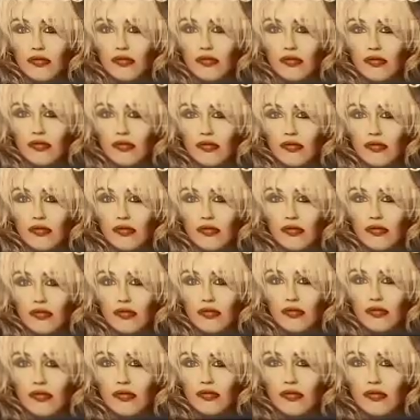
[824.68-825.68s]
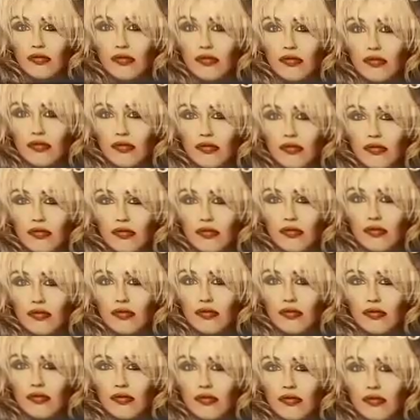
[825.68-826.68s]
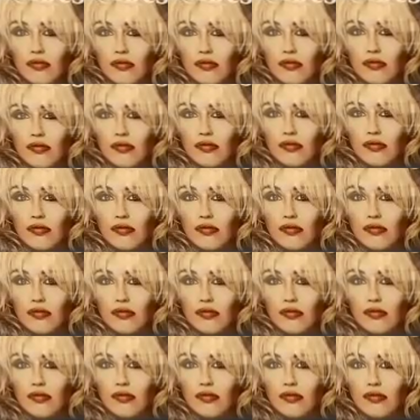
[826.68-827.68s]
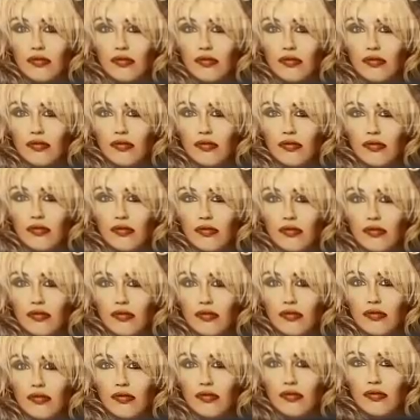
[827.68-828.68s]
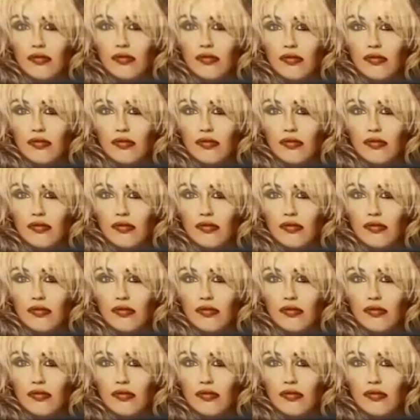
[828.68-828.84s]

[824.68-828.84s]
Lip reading: (not speaking)